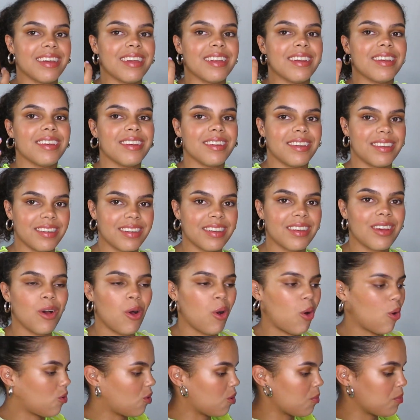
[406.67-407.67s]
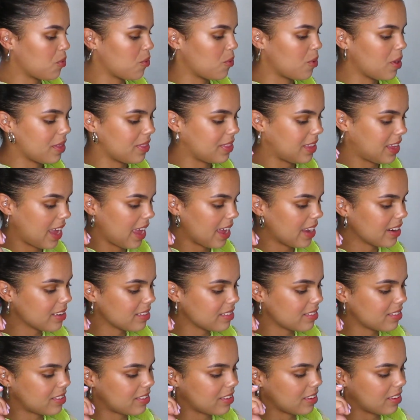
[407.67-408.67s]
and horrible at the
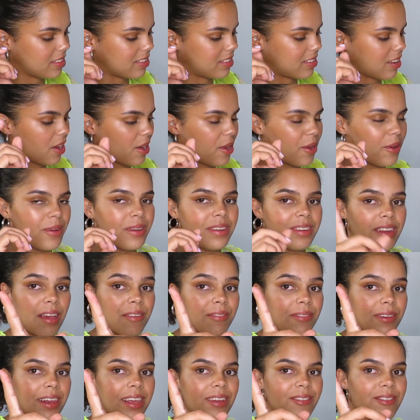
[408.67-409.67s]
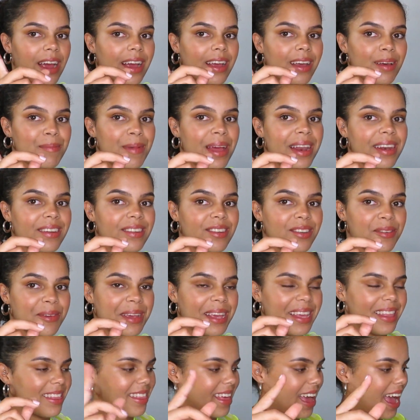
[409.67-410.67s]
ends, so definitely recommend
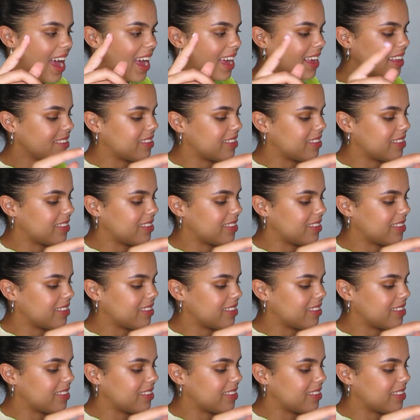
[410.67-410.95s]
doing that.